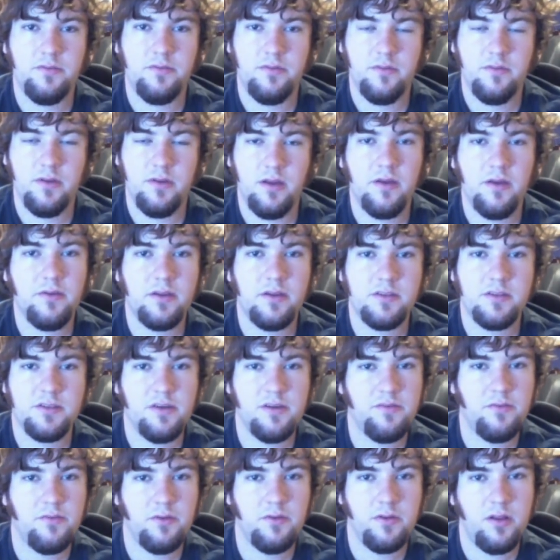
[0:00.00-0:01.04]
I've got
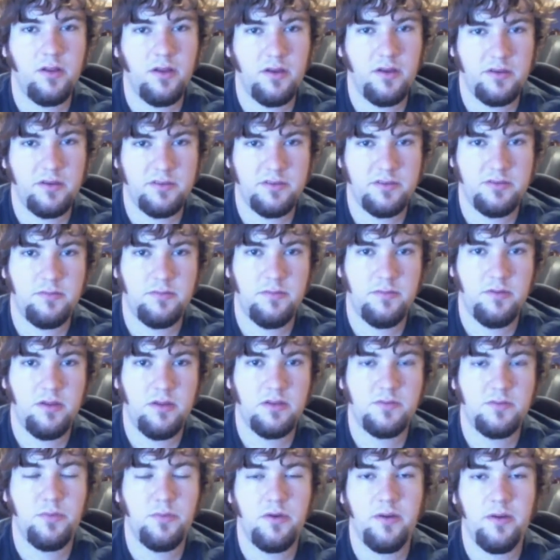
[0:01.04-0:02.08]
several Glocks, that's
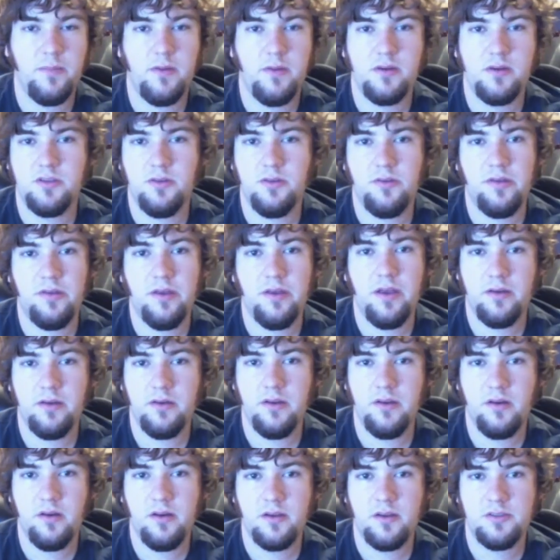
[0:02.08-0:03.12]
pretty much the only handgun
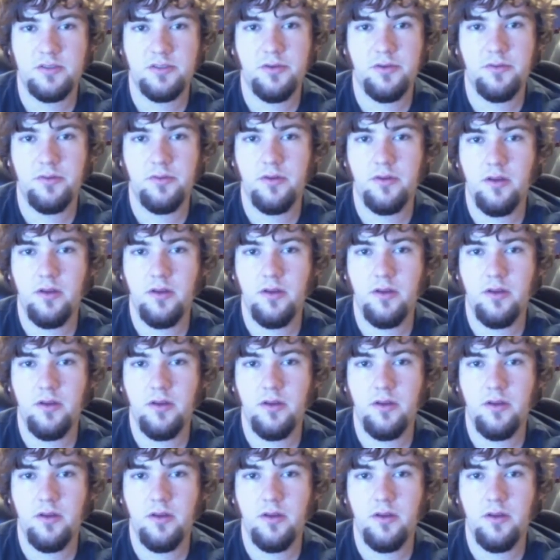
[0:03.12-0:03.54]
I shoot,